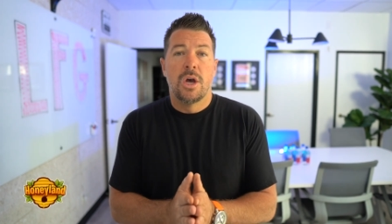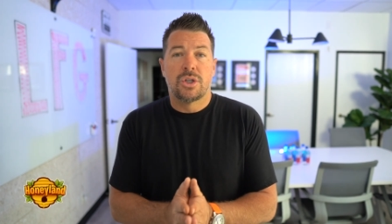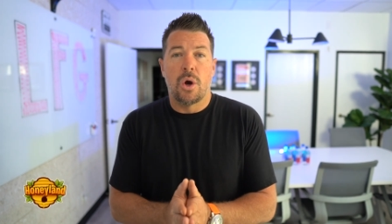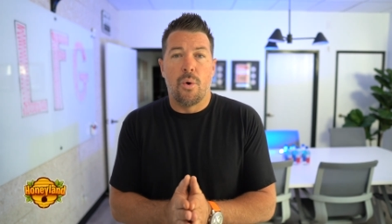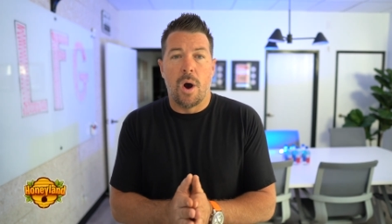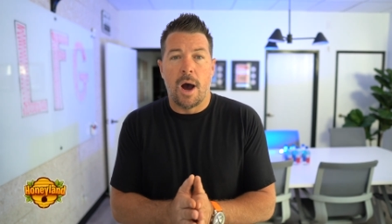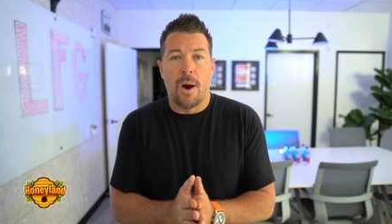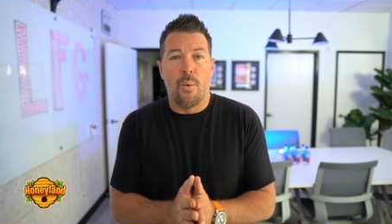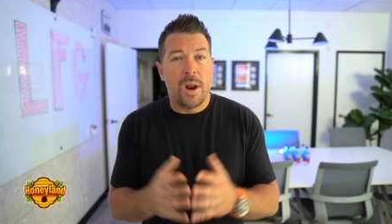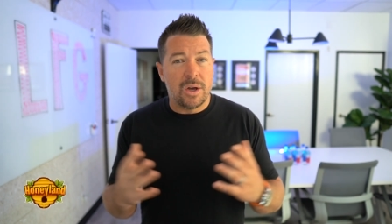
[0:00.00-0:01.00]
So
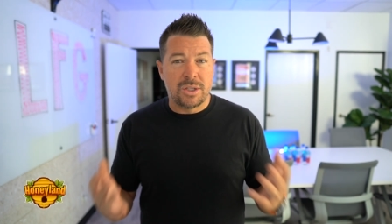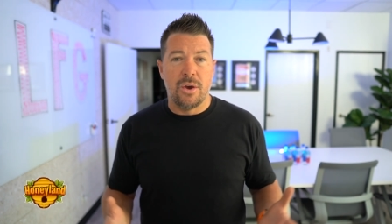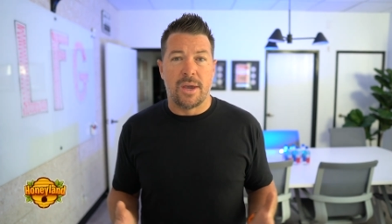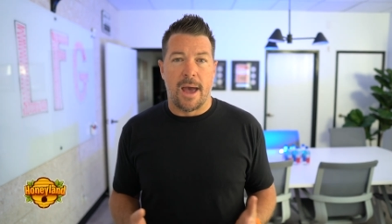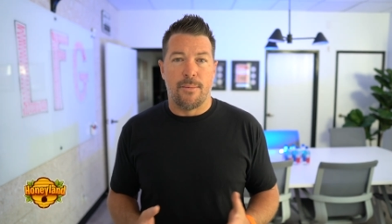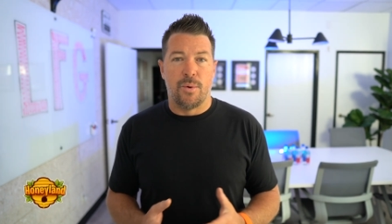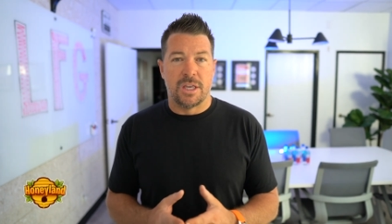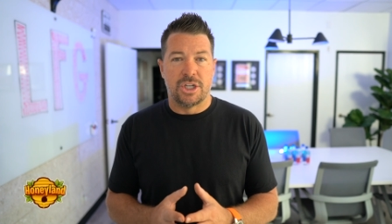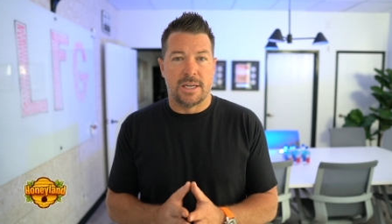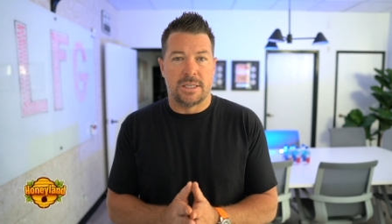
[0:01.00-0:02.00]
what else do you get with
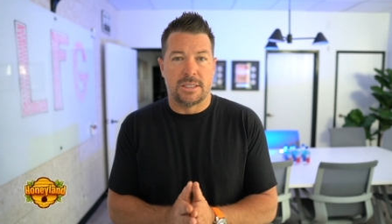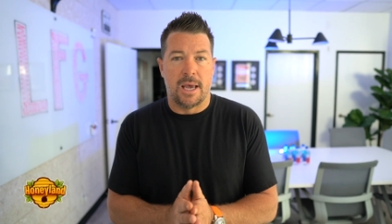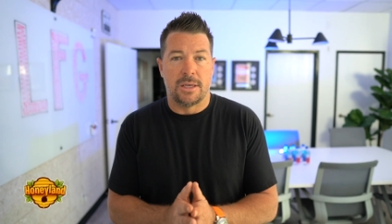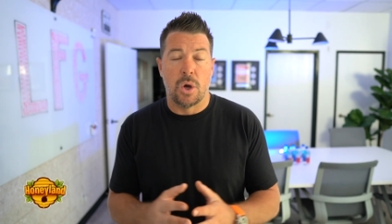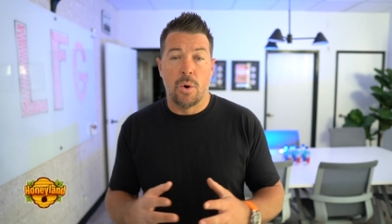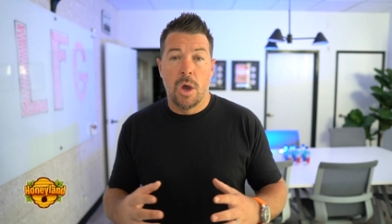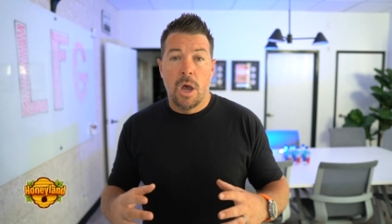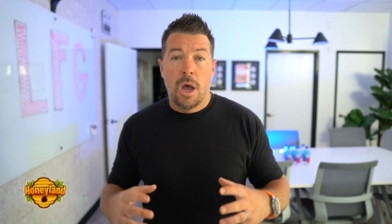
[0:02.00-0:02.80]
the Genesis egg? So